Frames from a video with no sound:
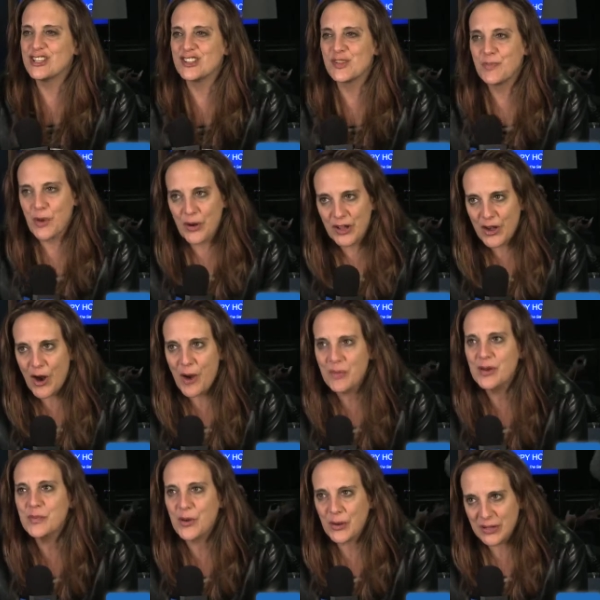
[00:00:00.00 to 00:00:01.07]
she has a broken arm
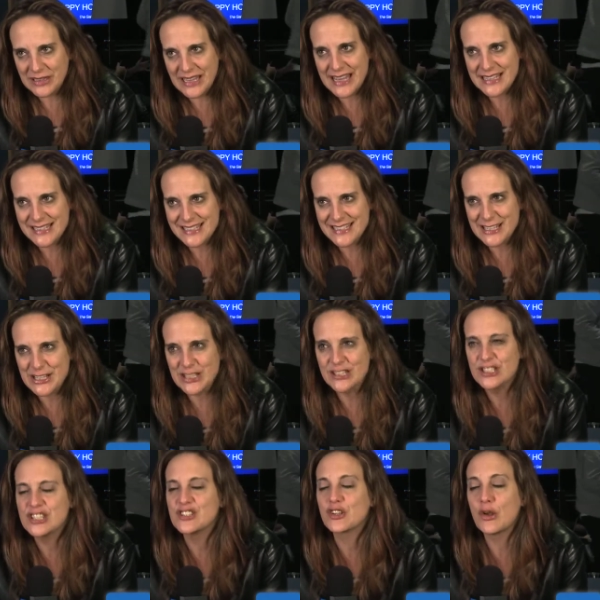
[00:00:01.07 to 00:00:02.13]
and a broken leg still,
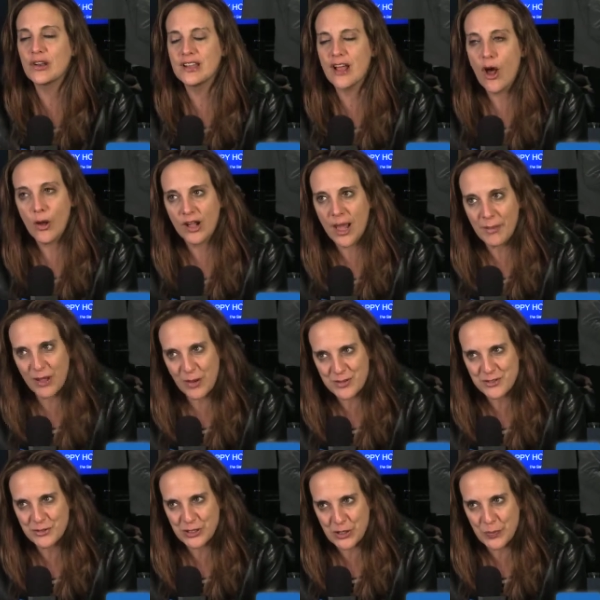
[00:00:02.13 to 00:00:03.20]
and she's going coming home
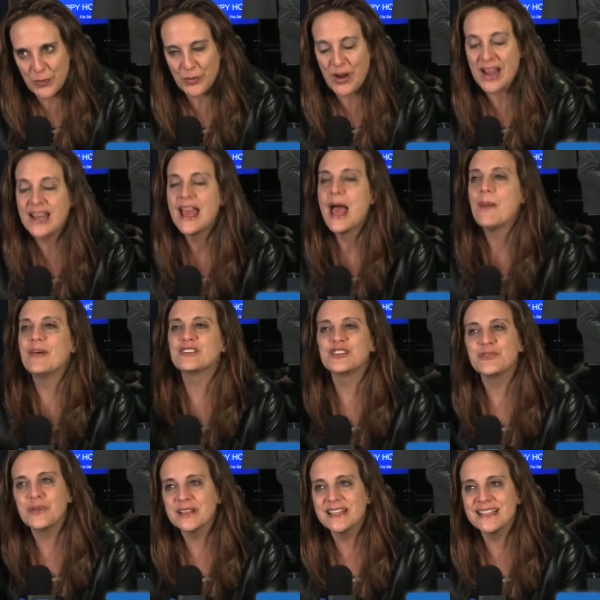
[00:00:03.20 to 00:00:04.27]
to recuperate. But
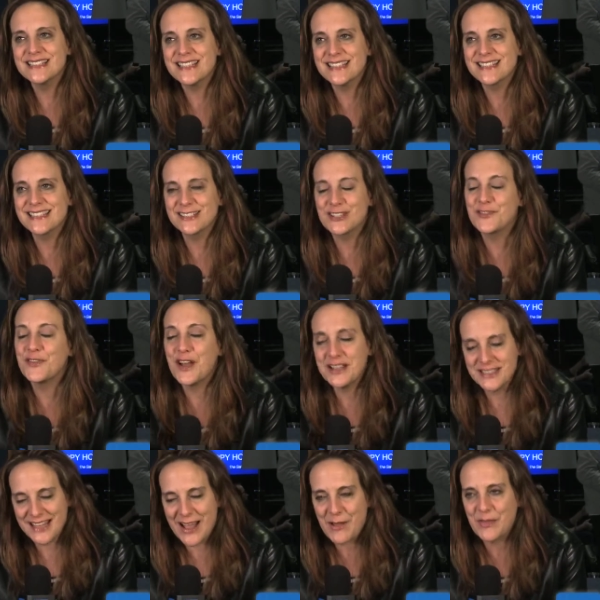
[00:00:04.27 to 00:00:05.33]
she realizes she
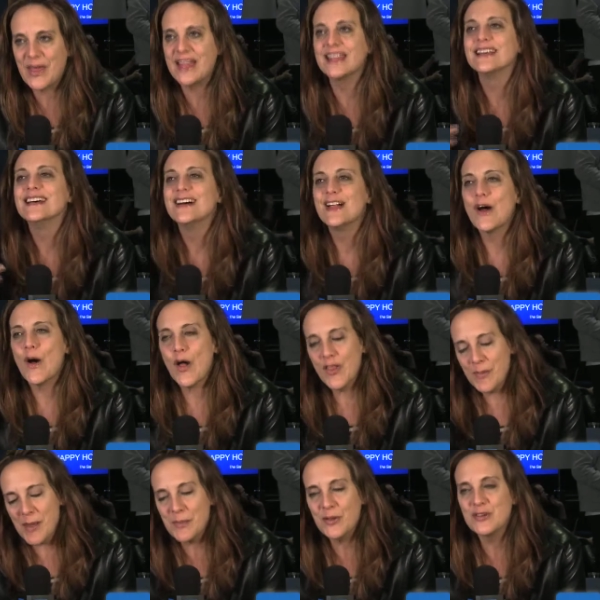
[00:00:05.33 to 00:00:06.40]
finds out that all
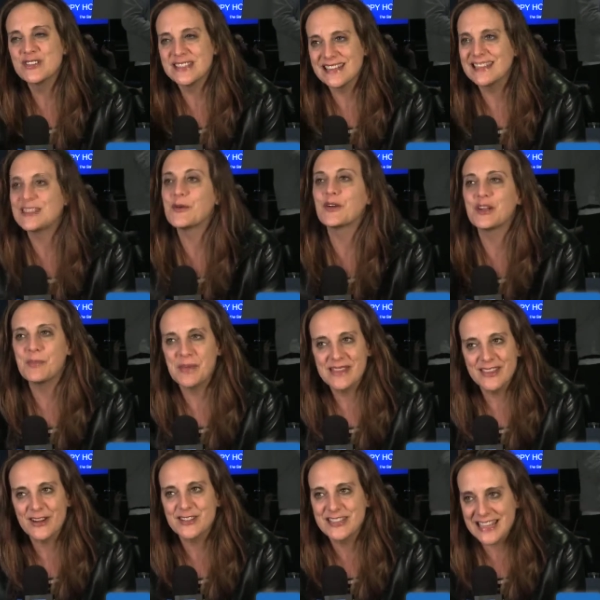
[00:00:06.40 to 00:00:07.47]
the people who said that they were going to be
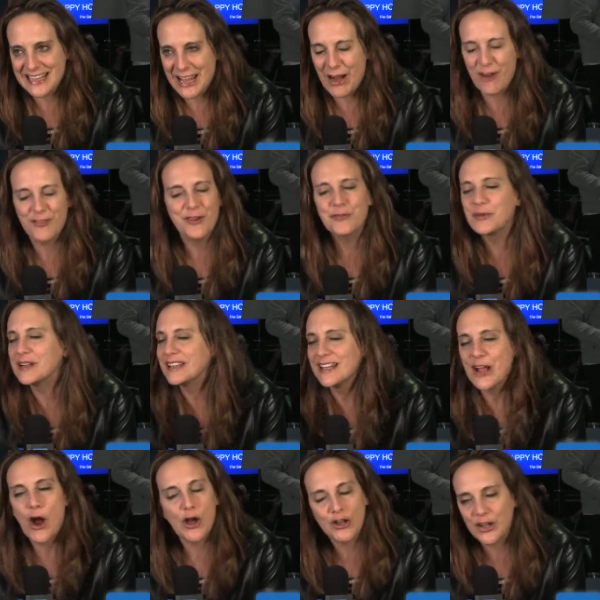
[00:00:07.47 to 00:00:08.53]
there to take care of her
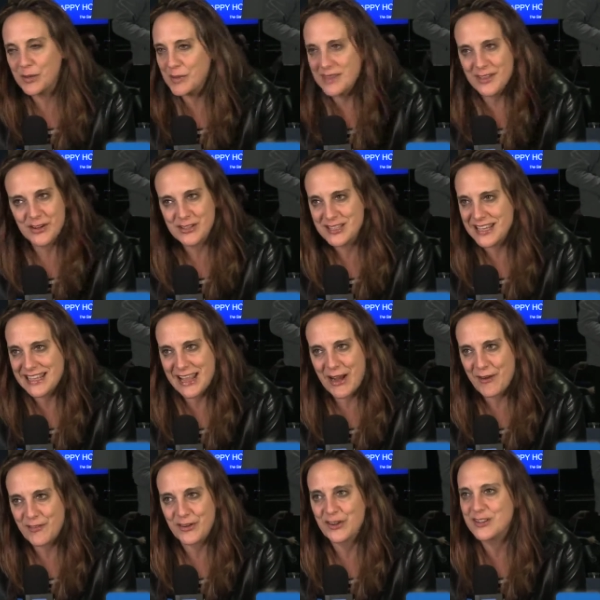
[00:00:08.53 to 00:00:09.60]
really aren't going to be there to take
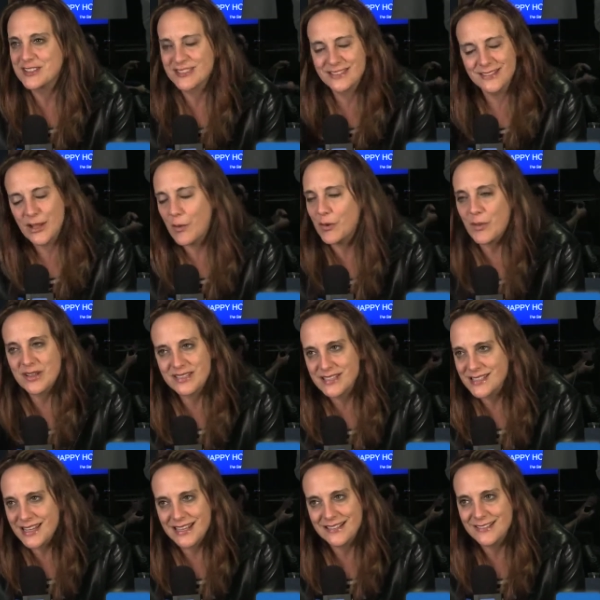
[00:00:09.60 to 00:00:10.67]
care of her because no one wants to
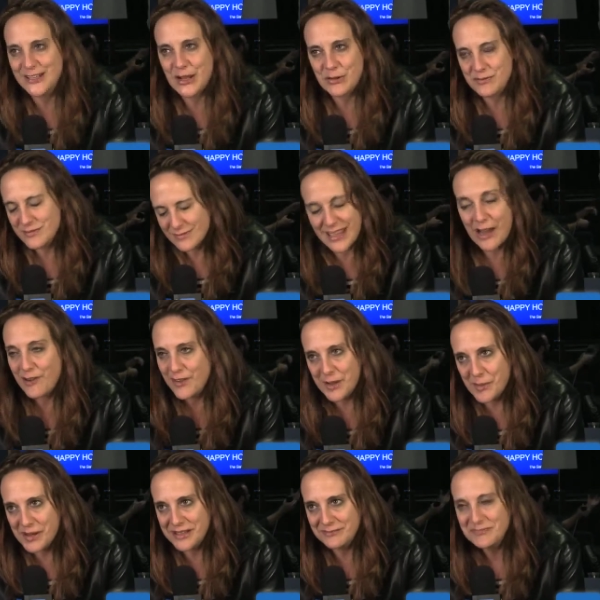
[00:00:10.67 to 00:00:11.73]
take you know care of
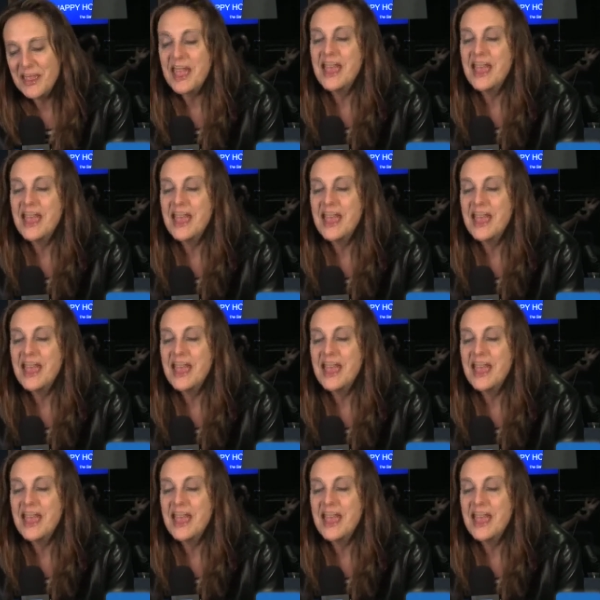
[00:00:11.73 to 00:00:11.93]
anybody.